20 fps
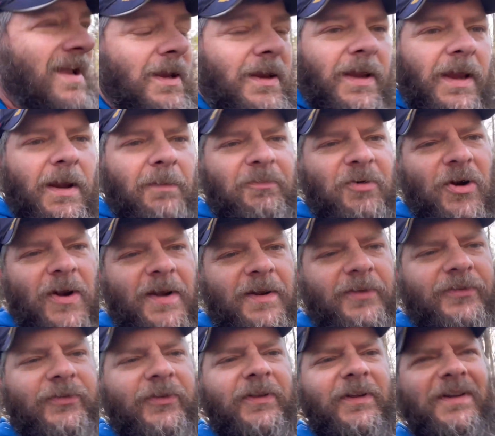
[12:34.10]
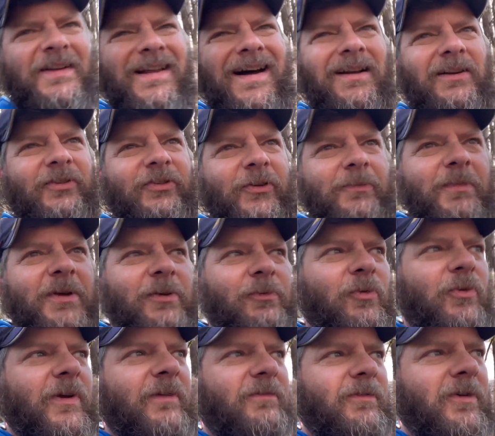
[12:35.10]
camped right next to the Noxubee
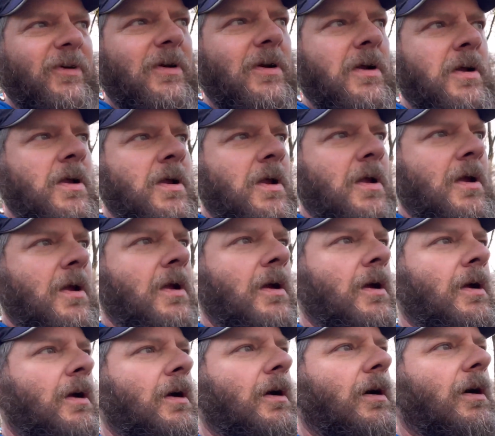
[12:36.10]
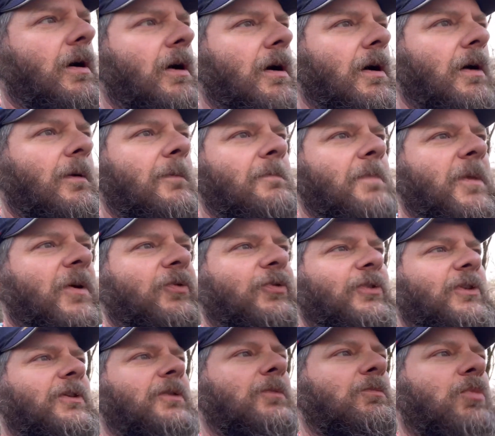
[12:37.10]
River.
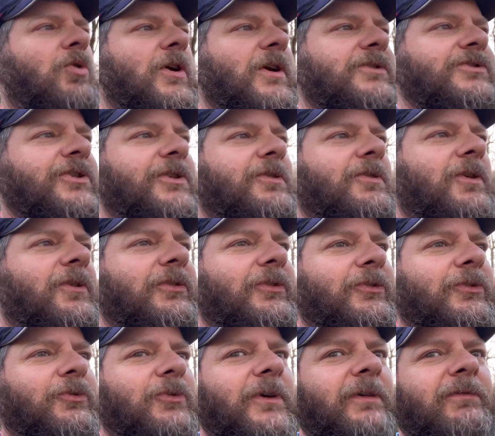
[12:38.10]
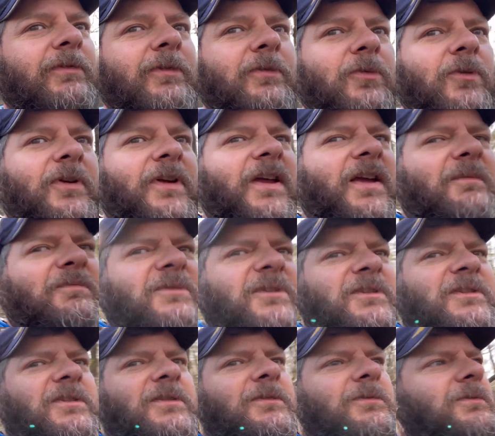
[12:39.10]
There's a little bridge across the river. We're camped
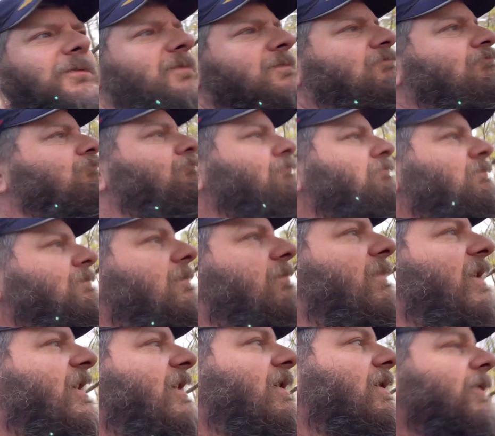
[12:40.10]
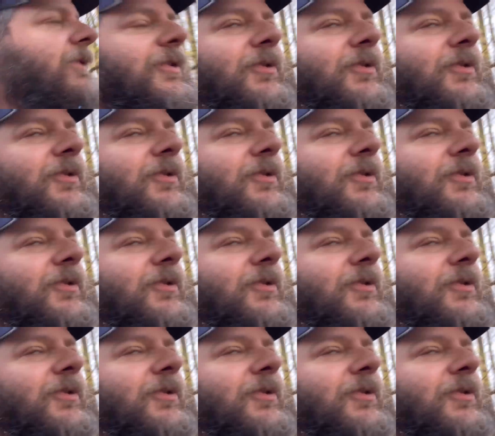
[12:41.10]
about 100